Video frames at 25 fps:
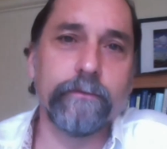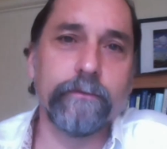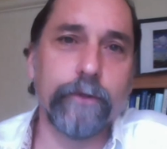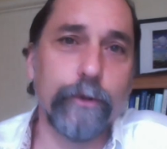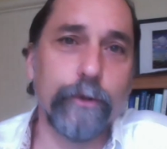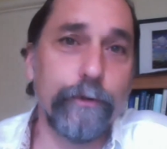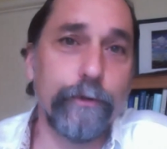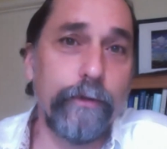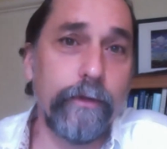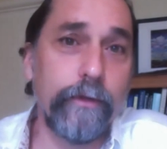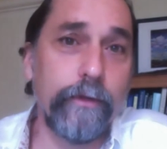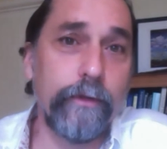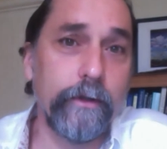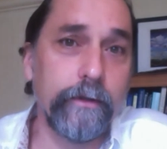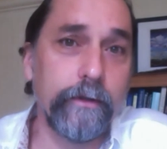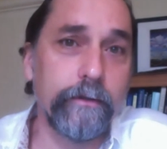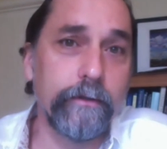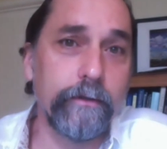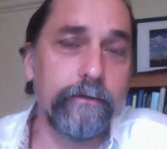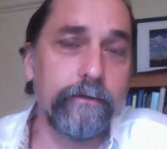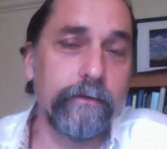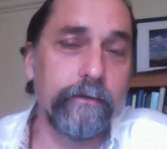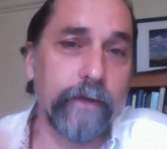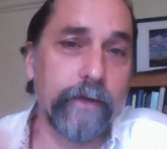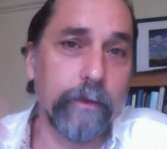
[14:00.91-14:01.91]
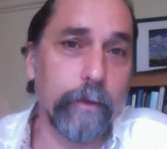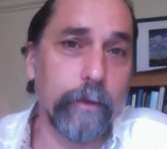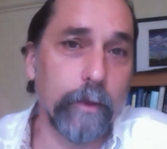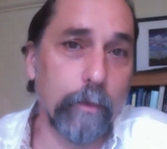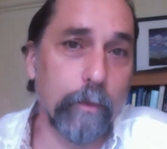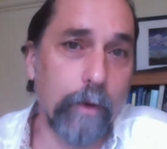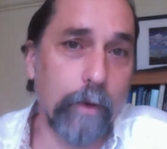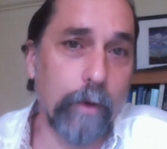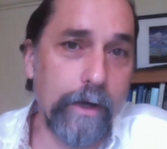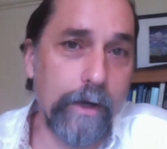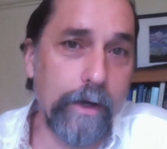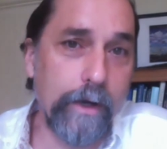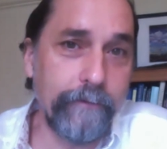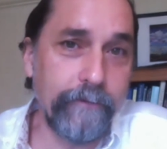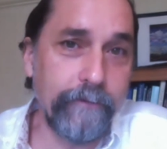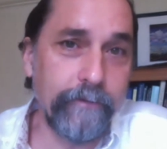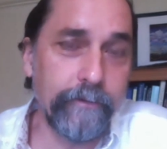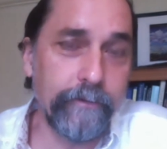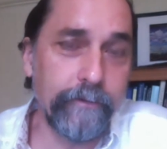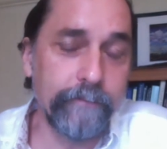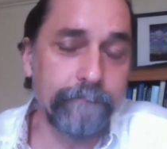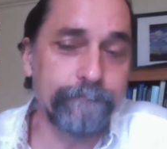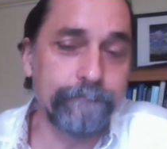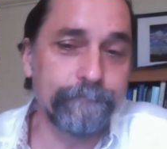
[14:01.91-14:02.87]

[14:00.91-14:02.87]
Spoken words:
good things that we want,